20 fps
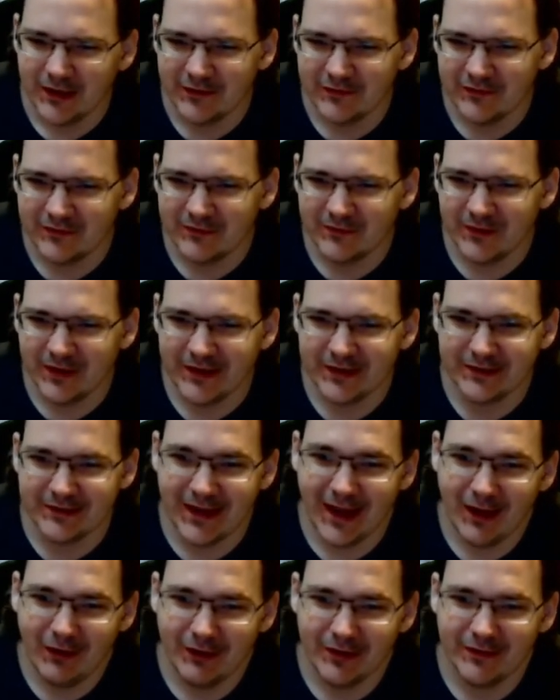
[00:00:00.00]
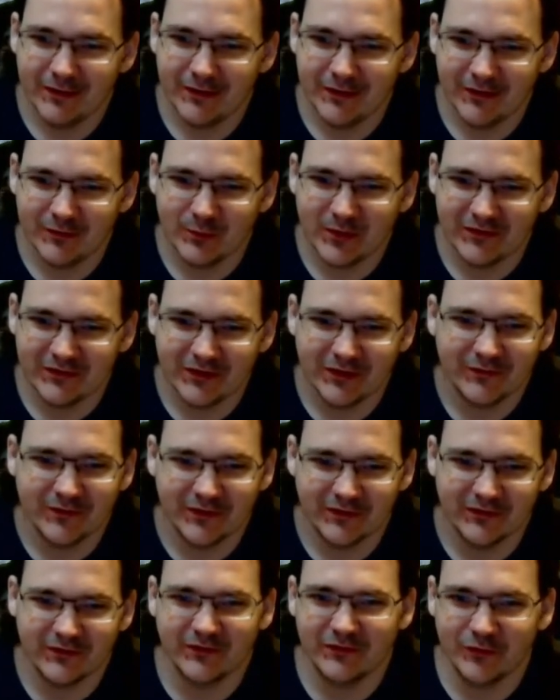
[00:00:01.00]
like, now I think of myself as
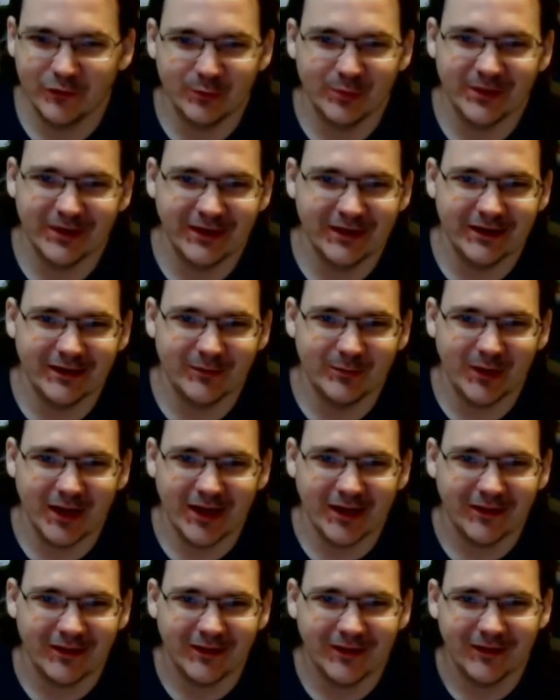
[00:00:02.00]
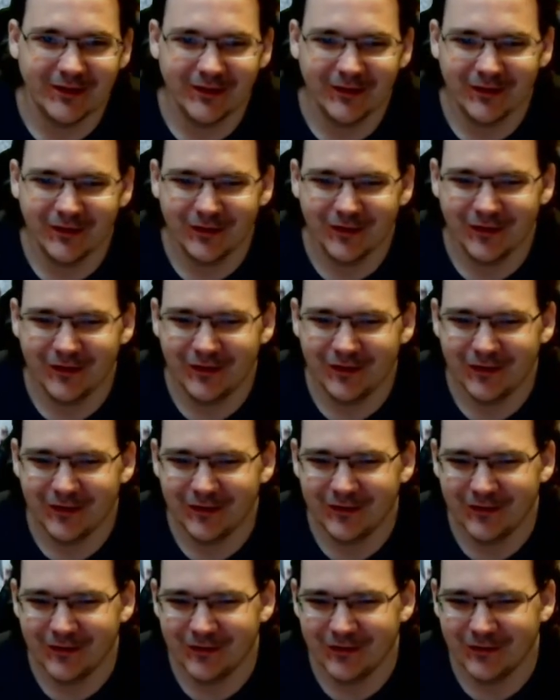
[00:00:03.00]
a stupid kid back then. Like,
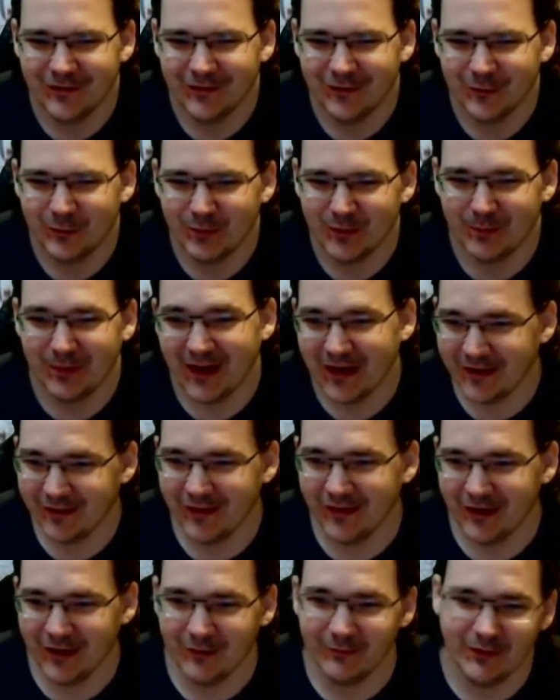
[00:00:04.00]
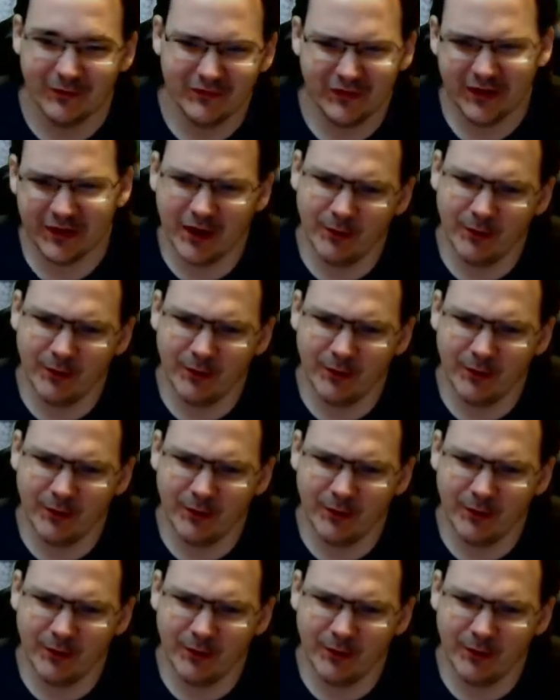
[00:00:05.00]
you know, but back then I was like, I'm an